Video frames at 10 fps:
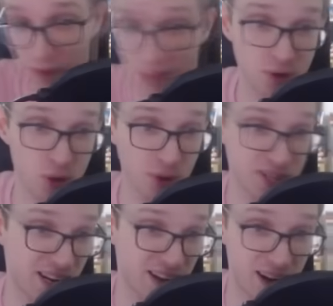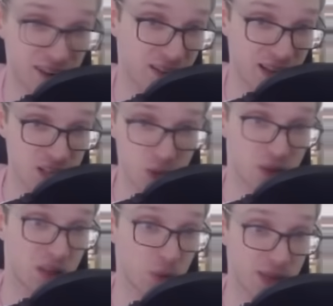if you looked at it at a glance, you would
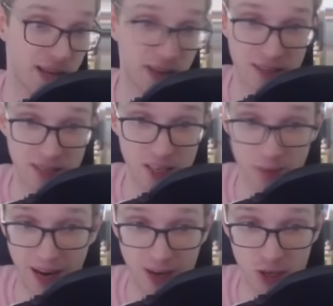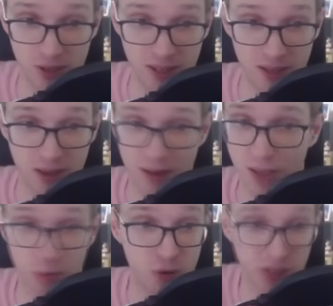think, what the heck is this? But actually, it's
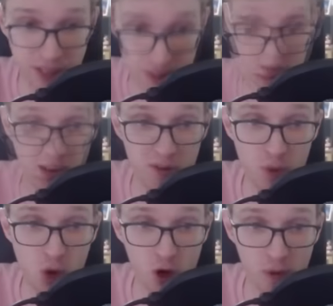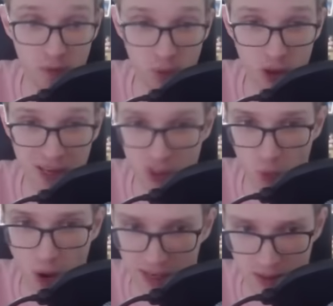brilliant. Every Pokemon pulling its
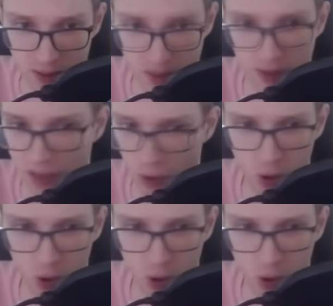weight. They're all